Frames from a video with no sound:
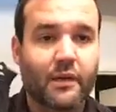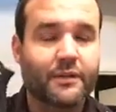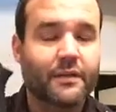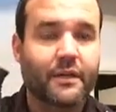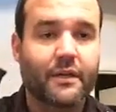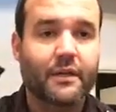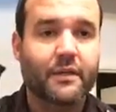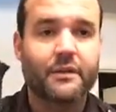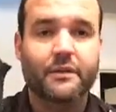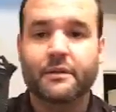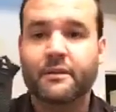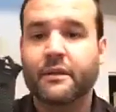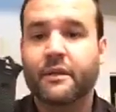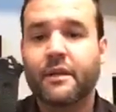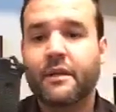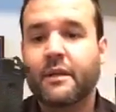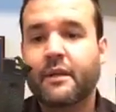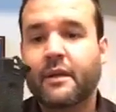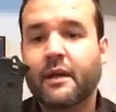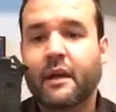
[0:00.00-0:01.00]
there, or
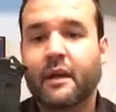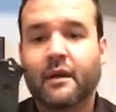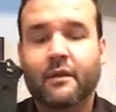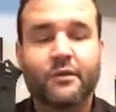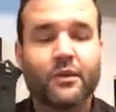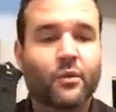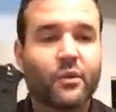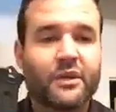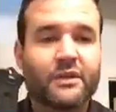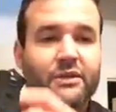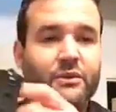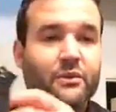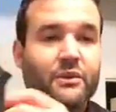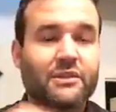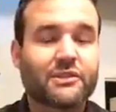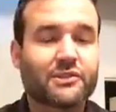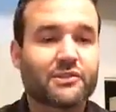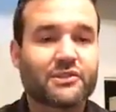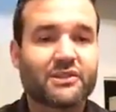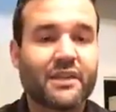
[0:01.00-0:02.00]
however you want to do it
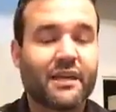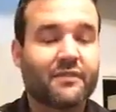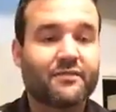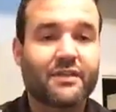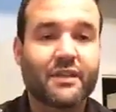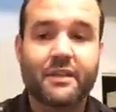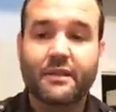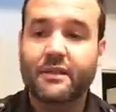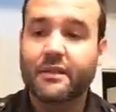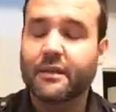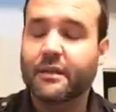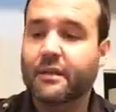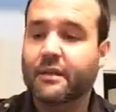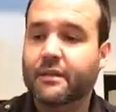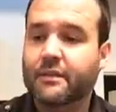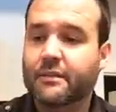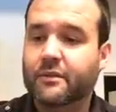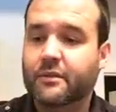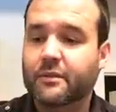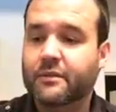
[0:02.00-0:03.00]
as your safety,
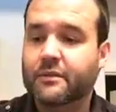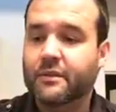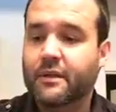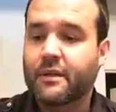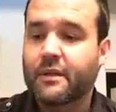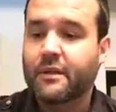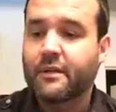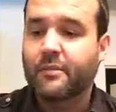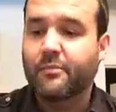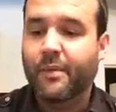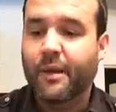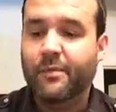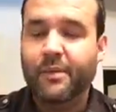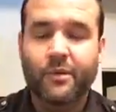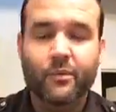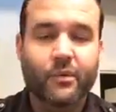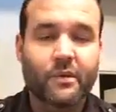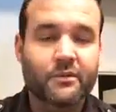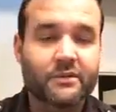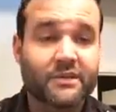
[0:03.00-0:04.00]
or maybe you're
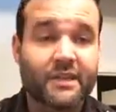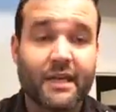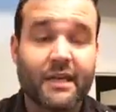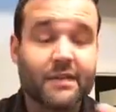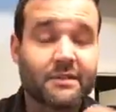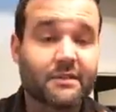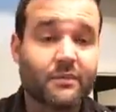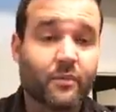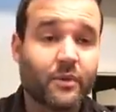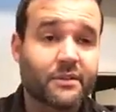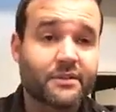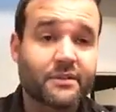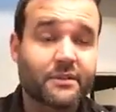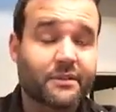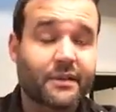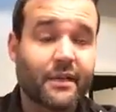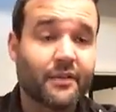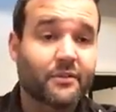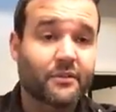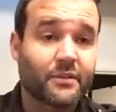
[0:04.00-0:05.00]
one of those guys that wants to
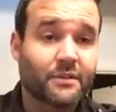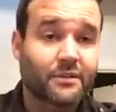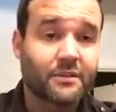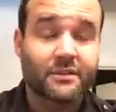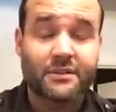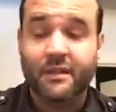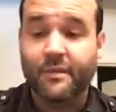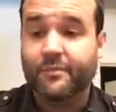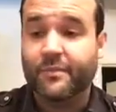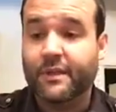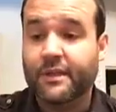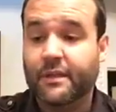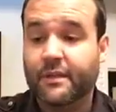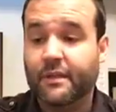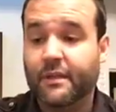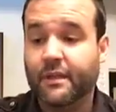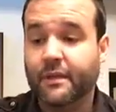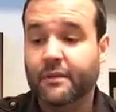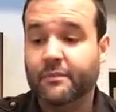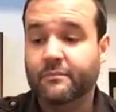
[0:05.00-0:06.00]
tether it to
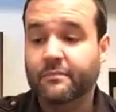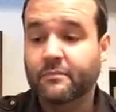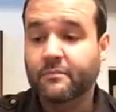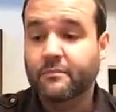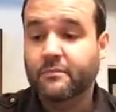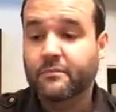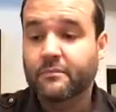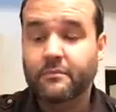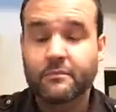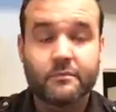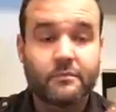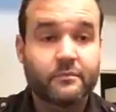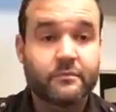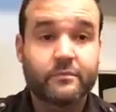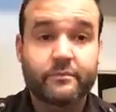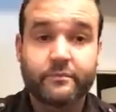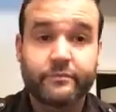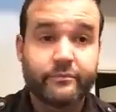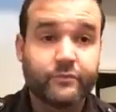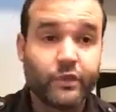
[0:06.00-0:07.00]
something.
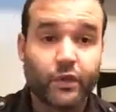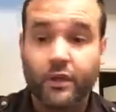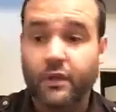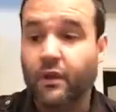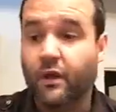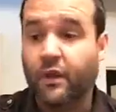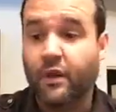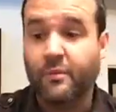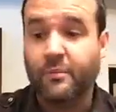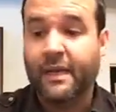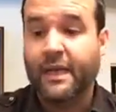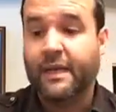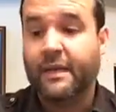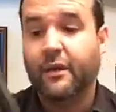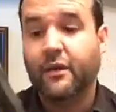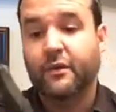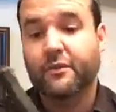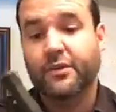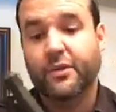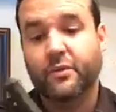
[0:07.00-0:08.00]
Your call, man.
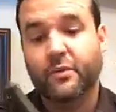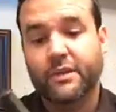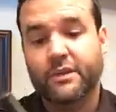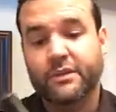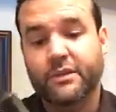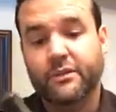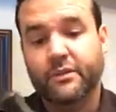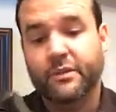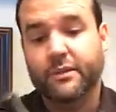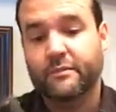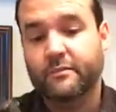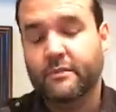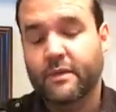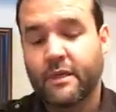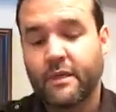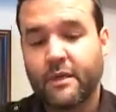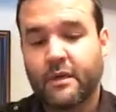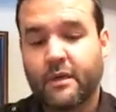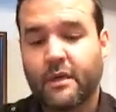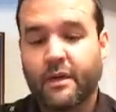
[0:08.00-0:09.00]
However you want to do it,
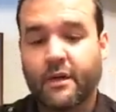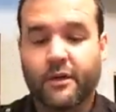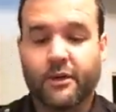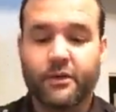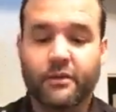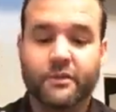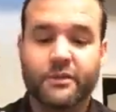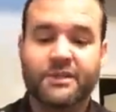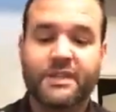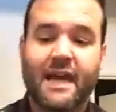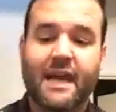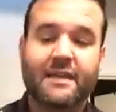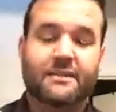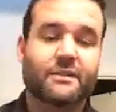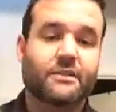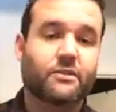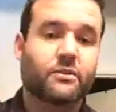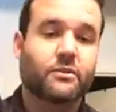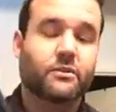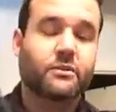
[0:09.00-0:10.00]
hunter or
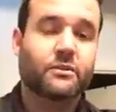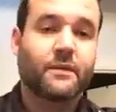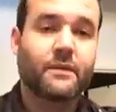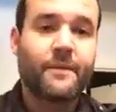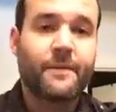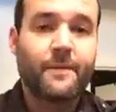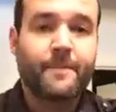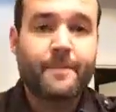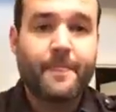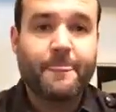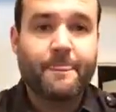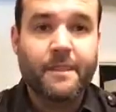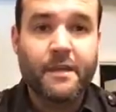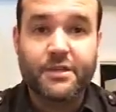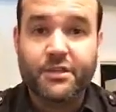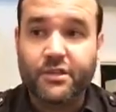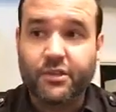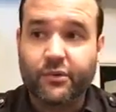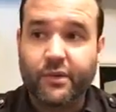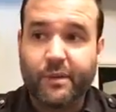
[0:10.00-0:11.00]
tactical. This
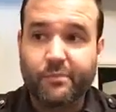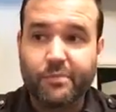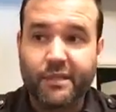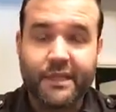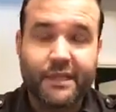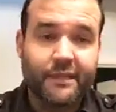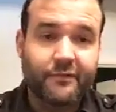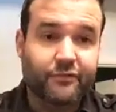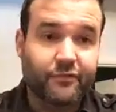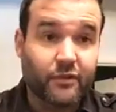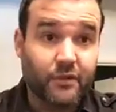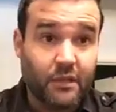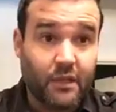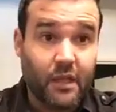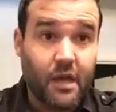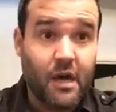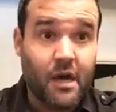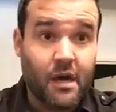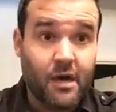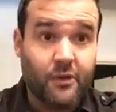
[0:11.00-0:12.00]
is a great blade for a
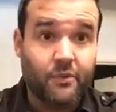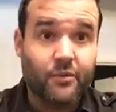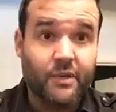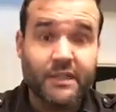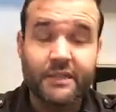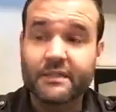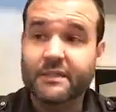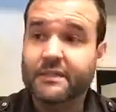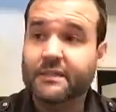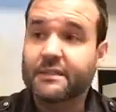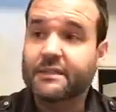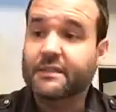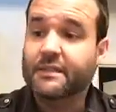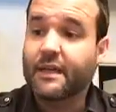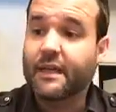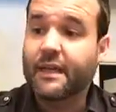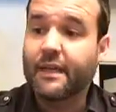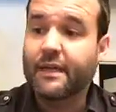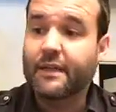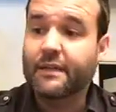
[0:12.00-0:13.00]
lot of reasons,
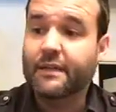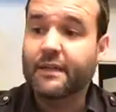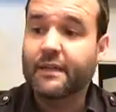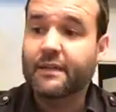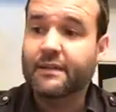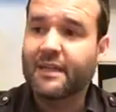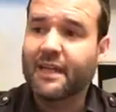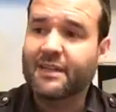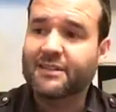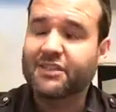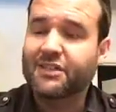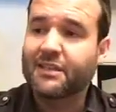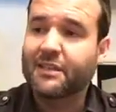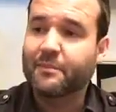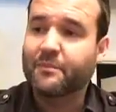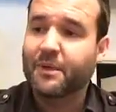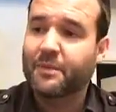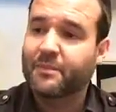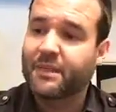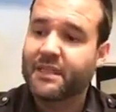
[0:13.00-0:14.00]
and not cheap.
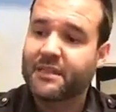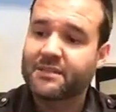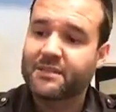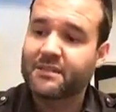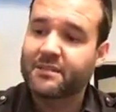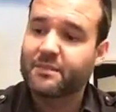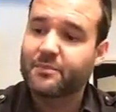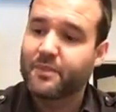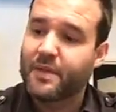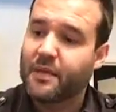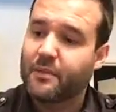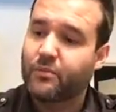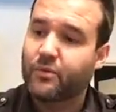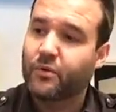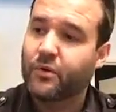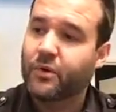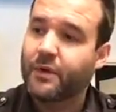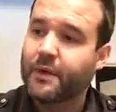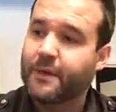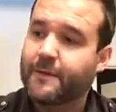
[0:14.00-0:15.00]
I'm guessing this bad
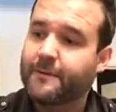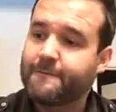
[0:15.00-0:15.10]
boy,